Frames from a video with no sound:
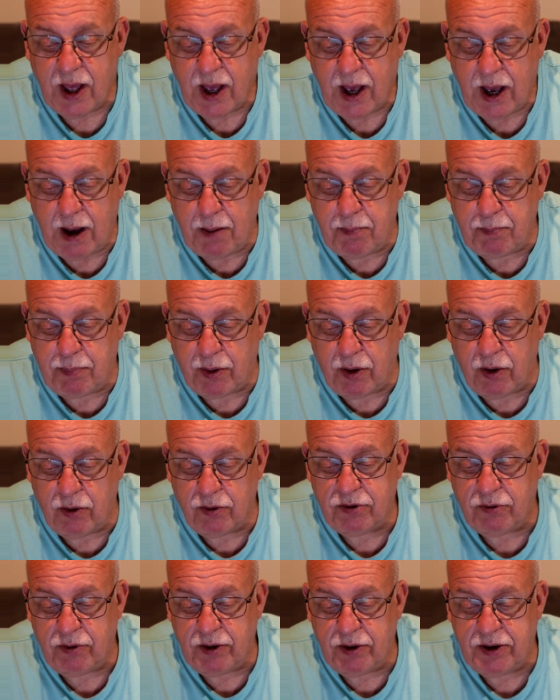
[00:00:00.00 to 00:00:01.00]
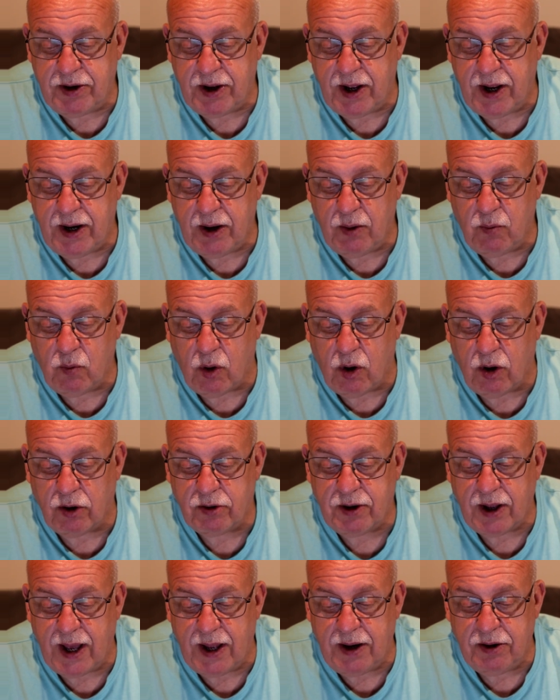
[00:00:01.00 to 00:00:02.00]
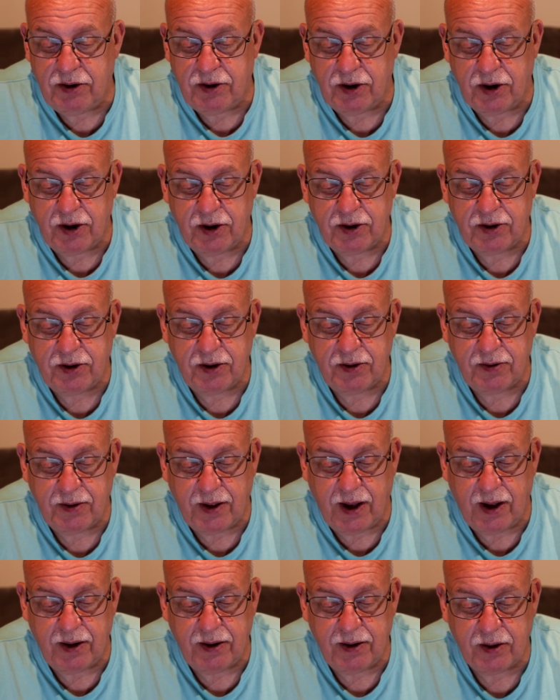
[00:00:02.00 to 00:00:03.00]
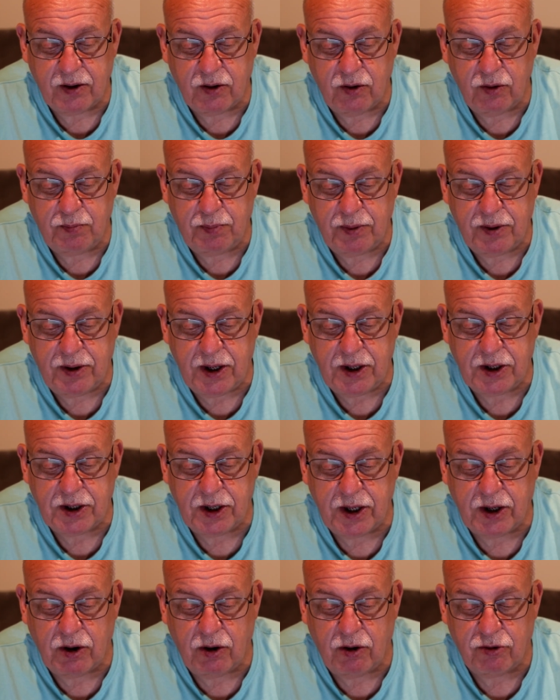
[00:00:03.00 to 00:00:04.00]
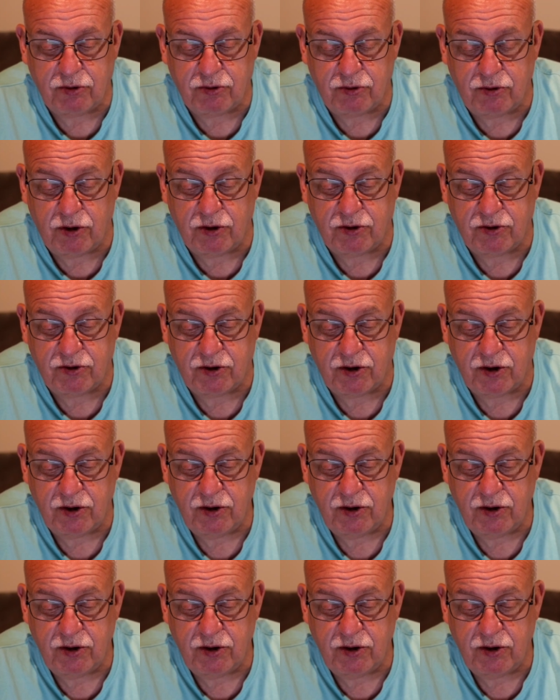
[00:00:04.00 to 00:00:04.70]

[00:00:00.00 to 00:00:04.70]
and prone to retaining water and dirt that could potentially cause rust.